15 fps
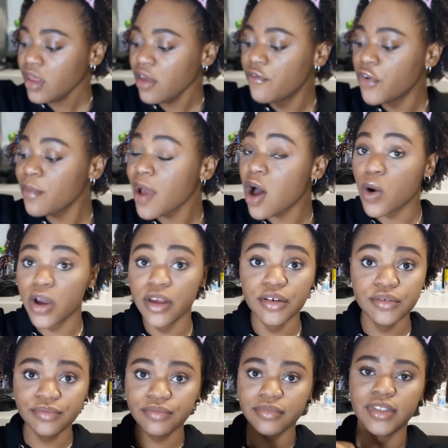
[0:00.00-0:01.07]
For my
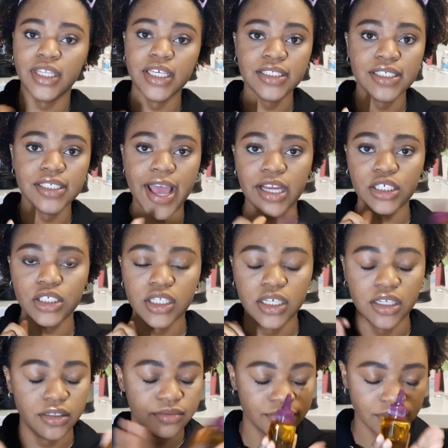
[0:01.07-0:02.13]
oil, this is
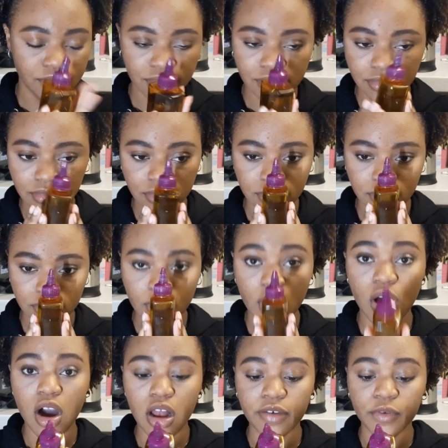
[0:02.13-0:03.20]
actually
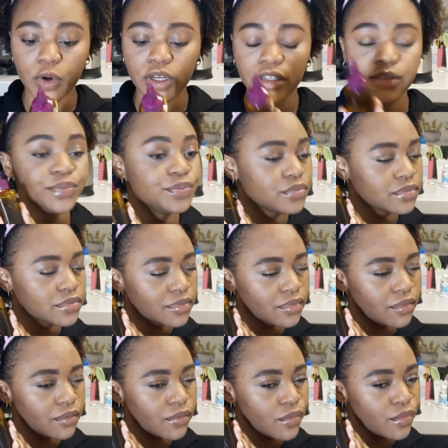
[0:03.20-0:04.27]
olive oil.
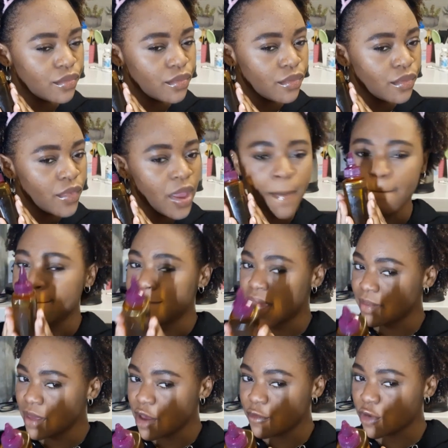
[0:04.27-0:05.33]

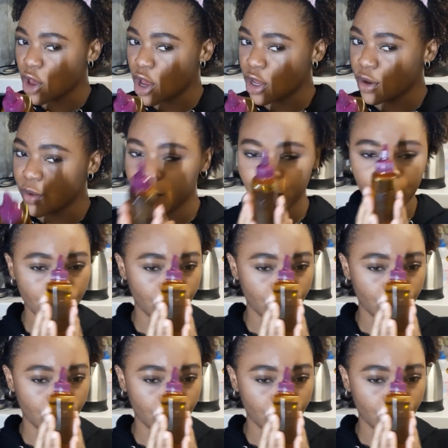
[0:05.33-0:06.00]
Maybe avocado.